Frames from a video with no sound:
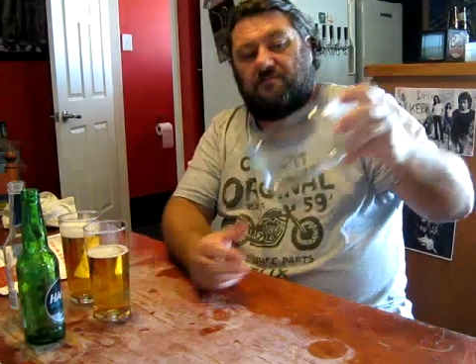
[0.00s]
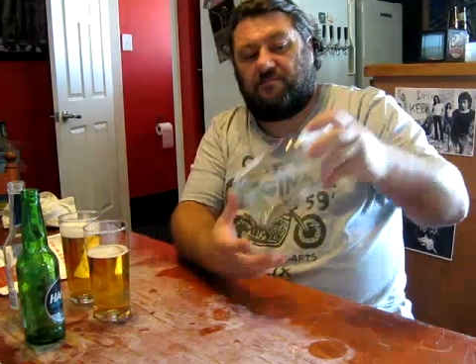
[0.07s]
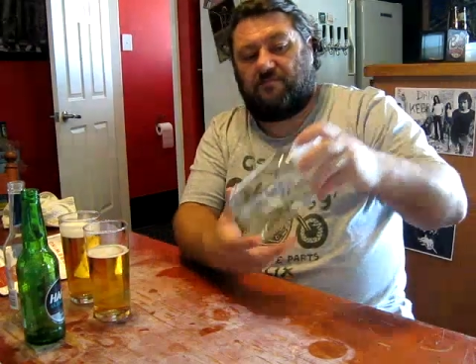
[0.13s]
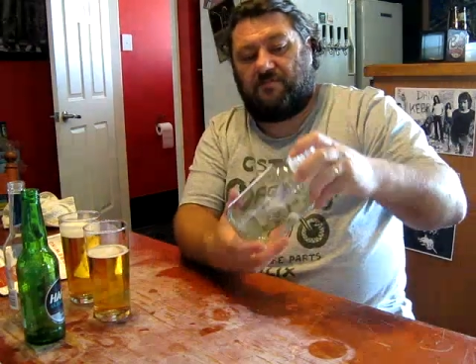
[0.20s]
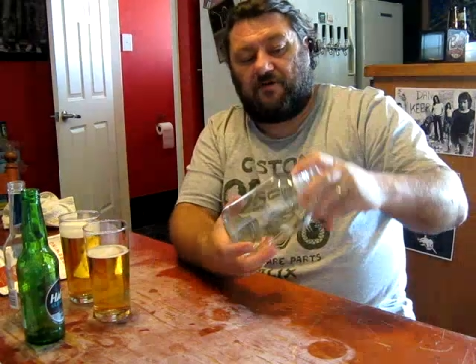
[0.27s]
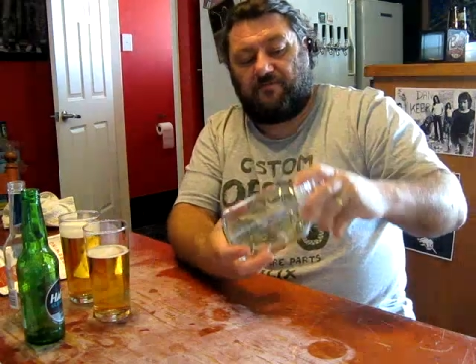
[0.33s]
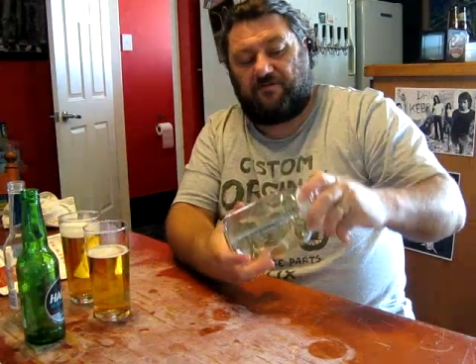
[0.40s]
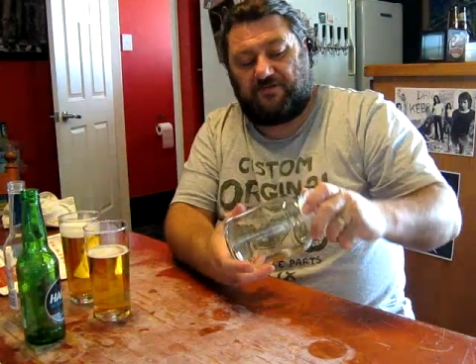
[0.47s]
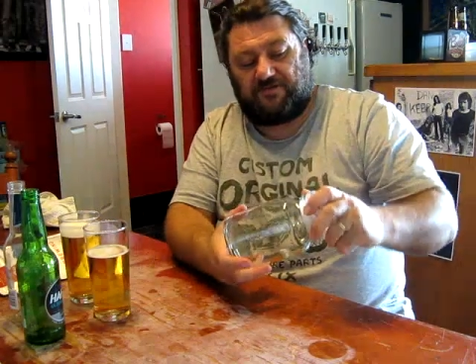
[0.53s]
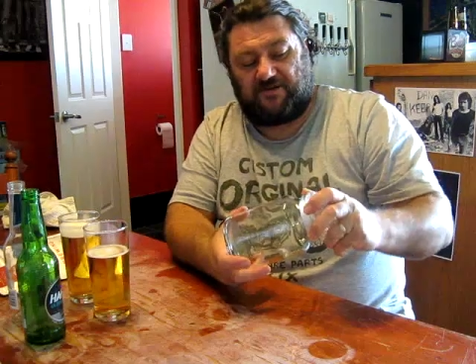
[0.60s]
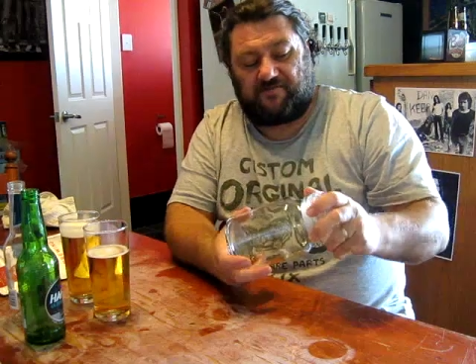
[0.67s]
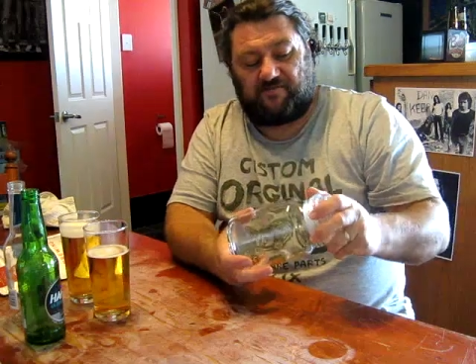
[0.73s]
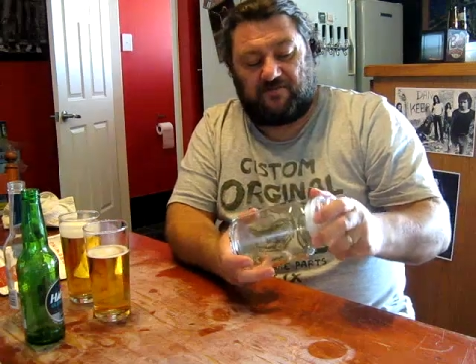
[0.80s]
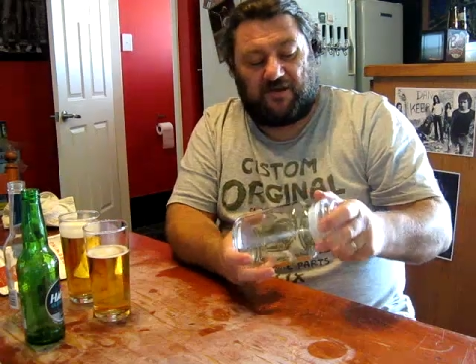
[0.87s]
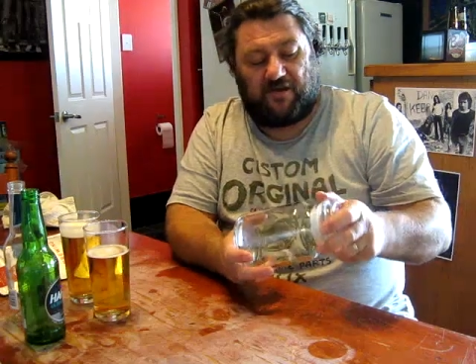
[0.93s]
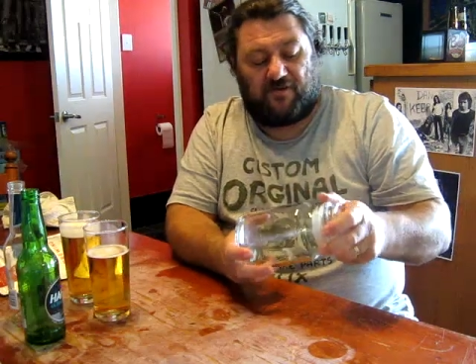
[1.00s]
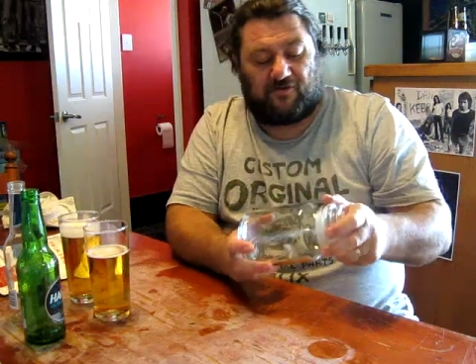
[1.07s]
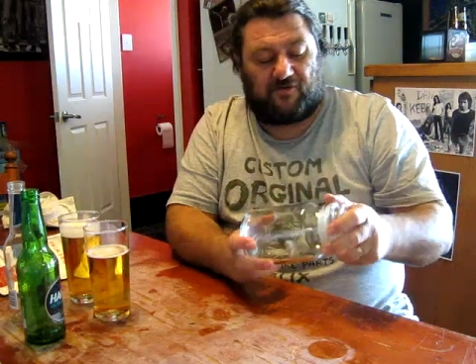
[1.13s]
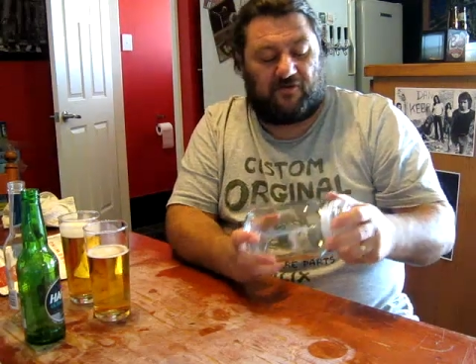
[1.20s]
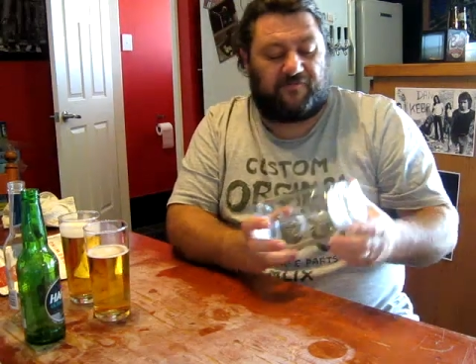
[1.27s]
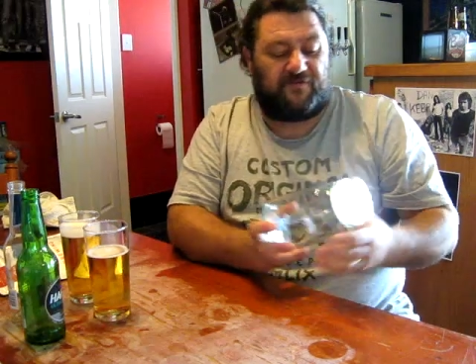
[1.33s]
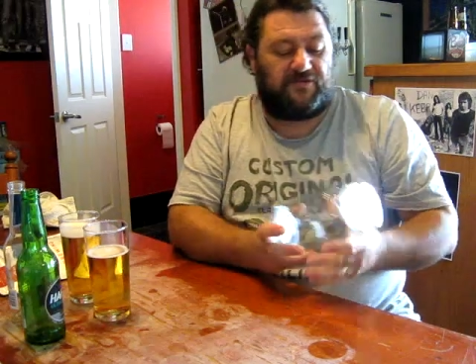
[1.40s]
coffee jars,
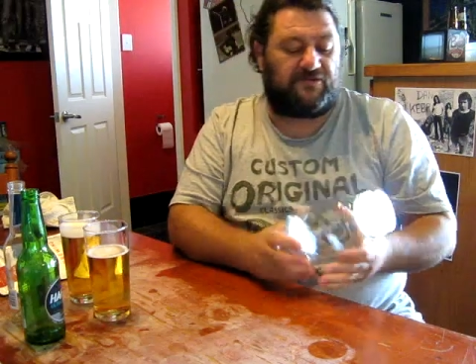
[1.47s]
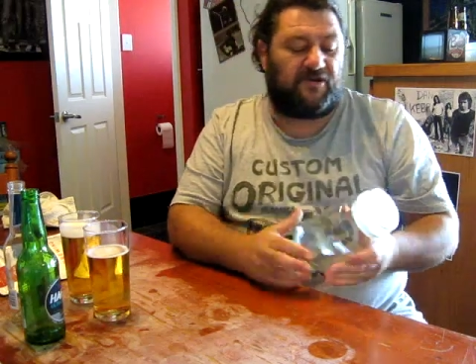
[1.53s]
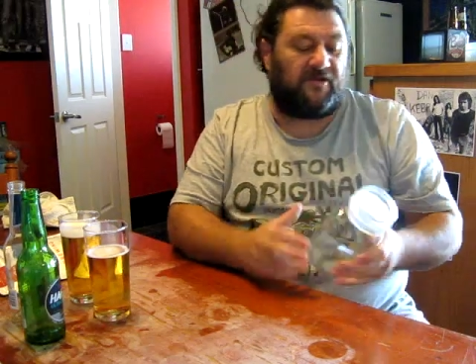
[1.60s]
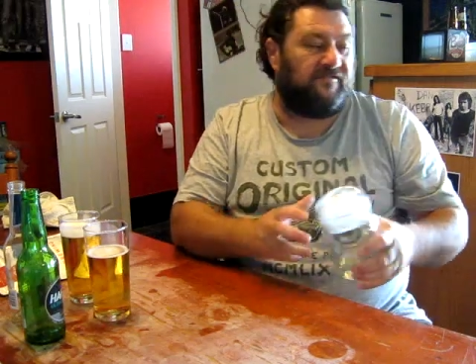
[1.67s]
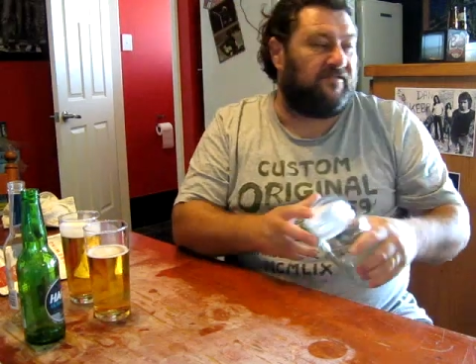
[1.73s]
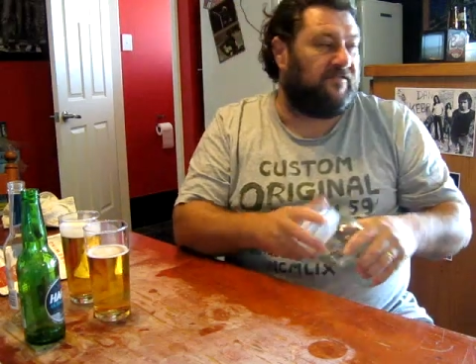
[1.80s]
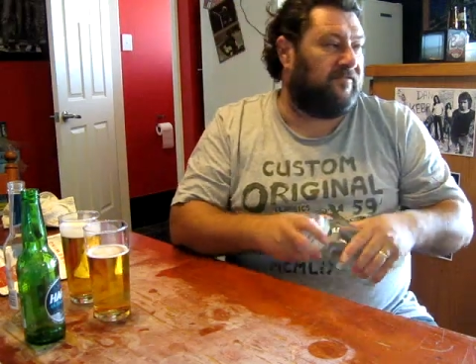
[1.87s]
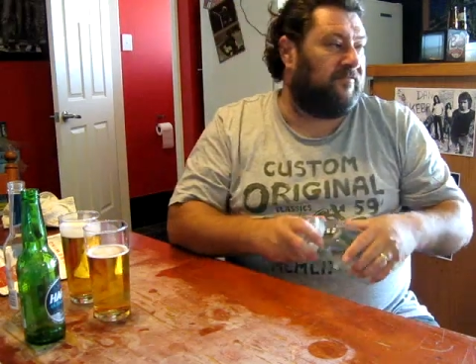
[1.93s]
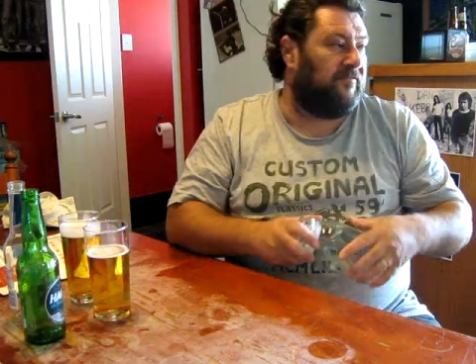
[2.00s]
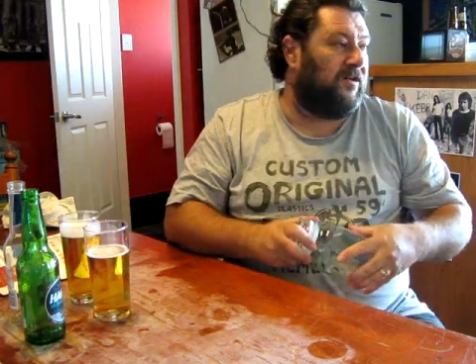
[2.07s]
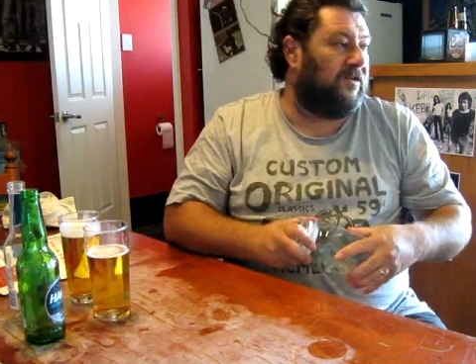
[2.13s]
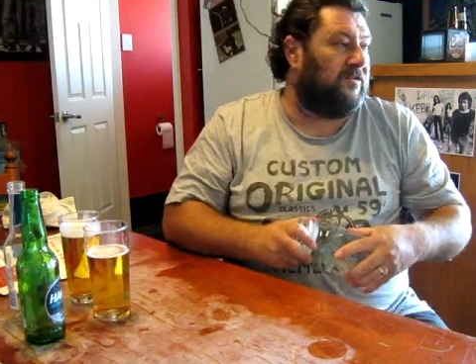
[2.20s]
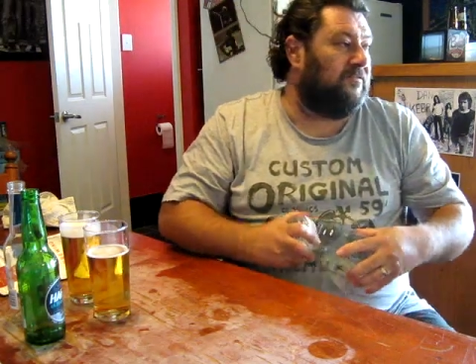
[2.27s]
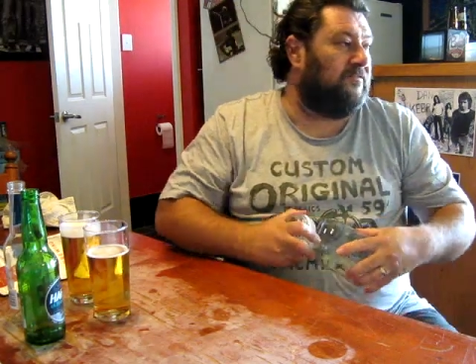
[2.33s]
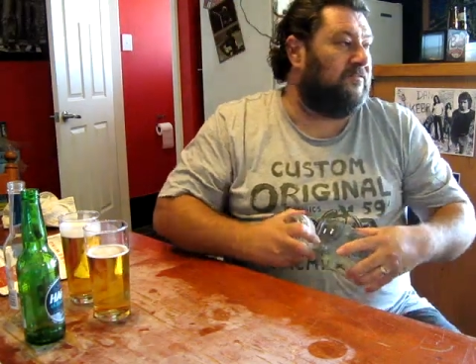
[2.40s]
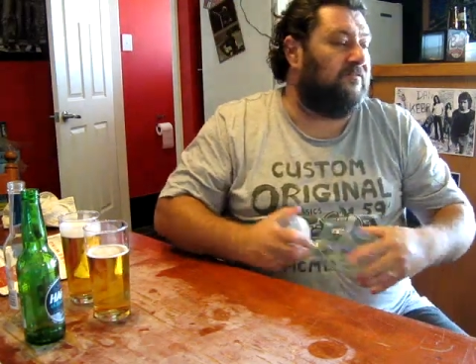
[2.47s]
Moccona coffee jars, these are great